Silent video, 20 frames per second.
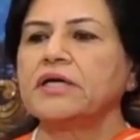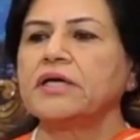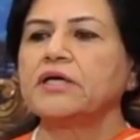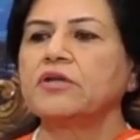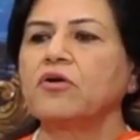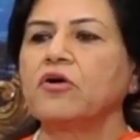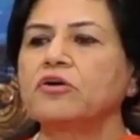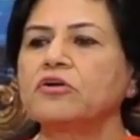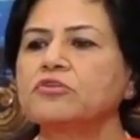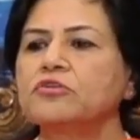
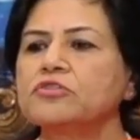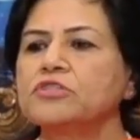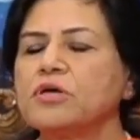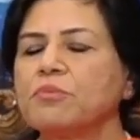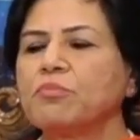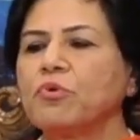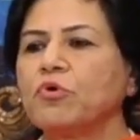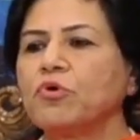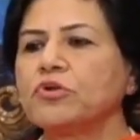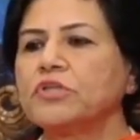In order to
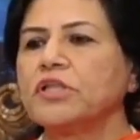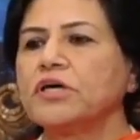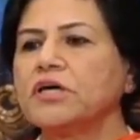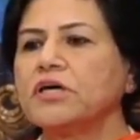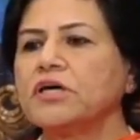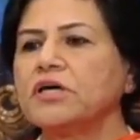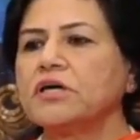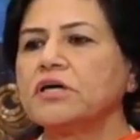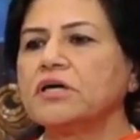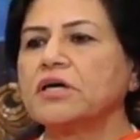support
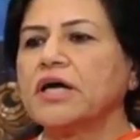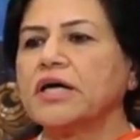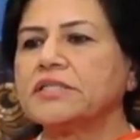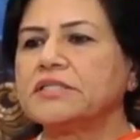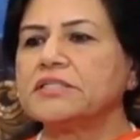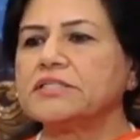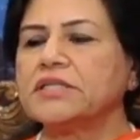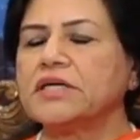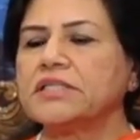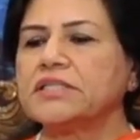the
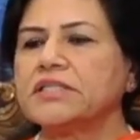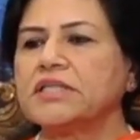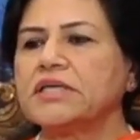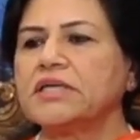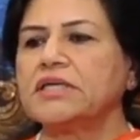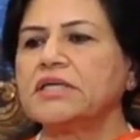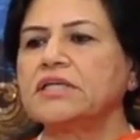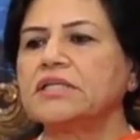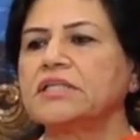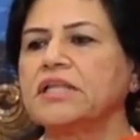Gati
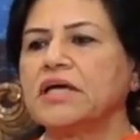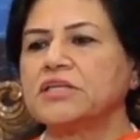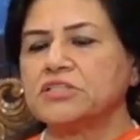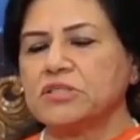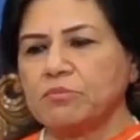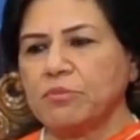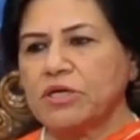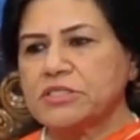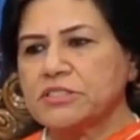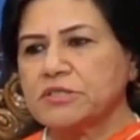Shakti
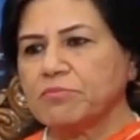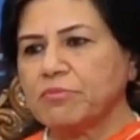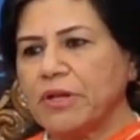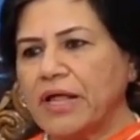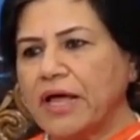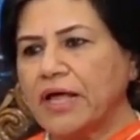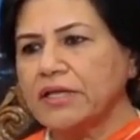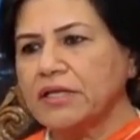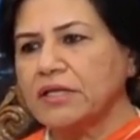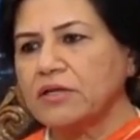National Master
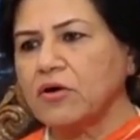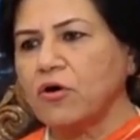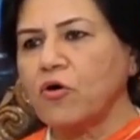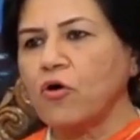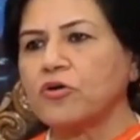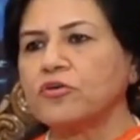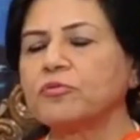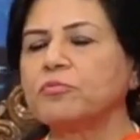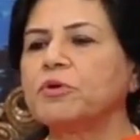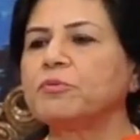Plan, the
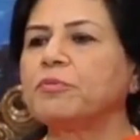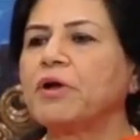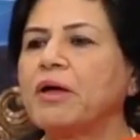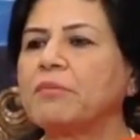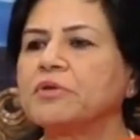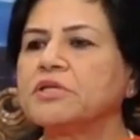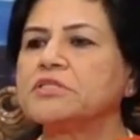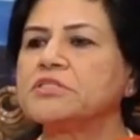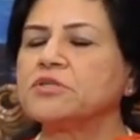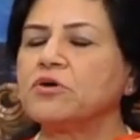Honorable
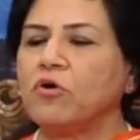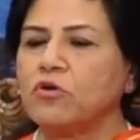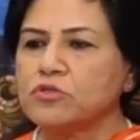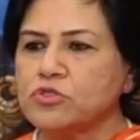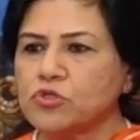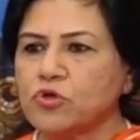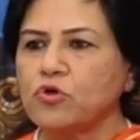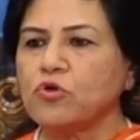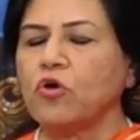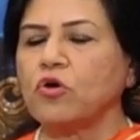Prime Minister
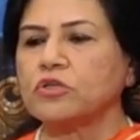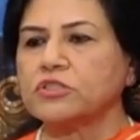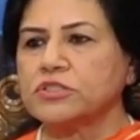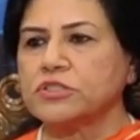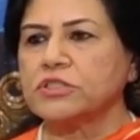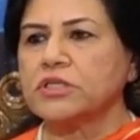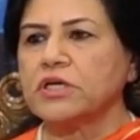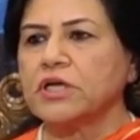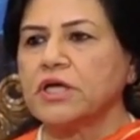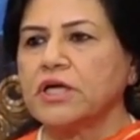also
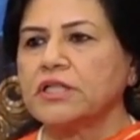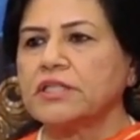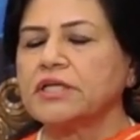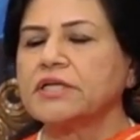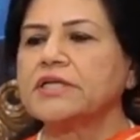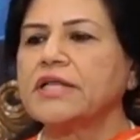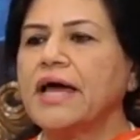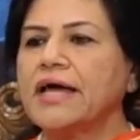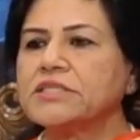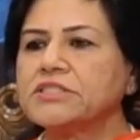launched
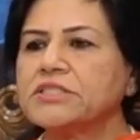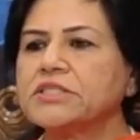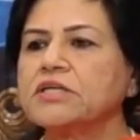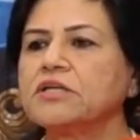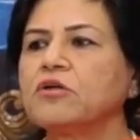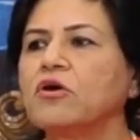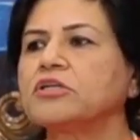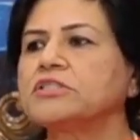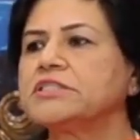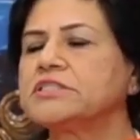the
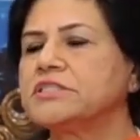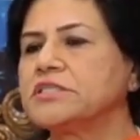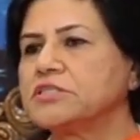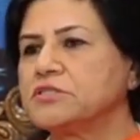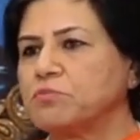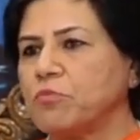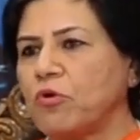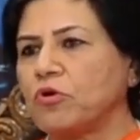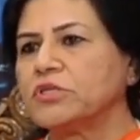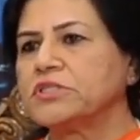National
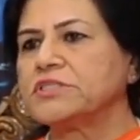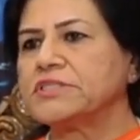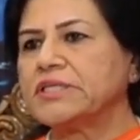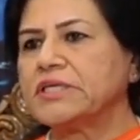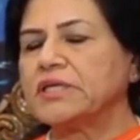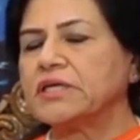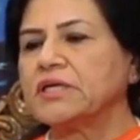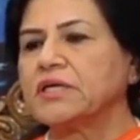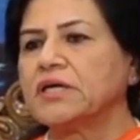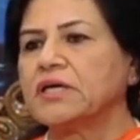Logistics
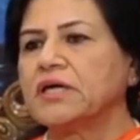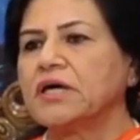Policy